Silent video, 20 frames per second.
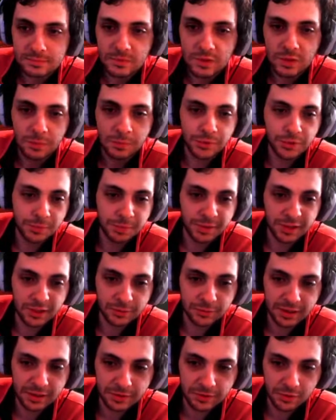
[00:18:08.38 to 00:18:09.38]
Bit of pink
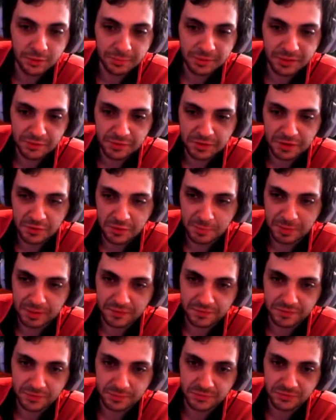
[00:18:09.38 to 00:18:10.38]
right here because I expect
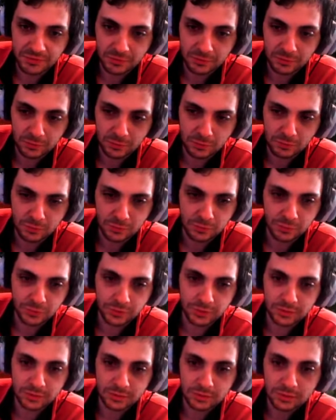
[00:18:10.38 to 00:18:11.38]
them to... Ooh, hold
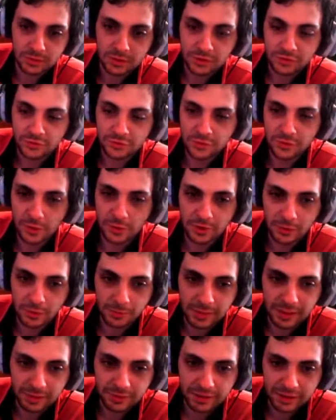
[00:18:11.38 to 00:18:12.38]
on. He's going
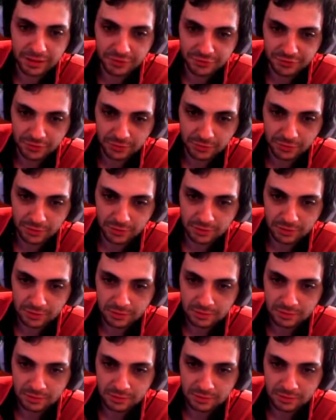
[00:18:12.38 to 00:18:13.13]
around, actually. Hold on.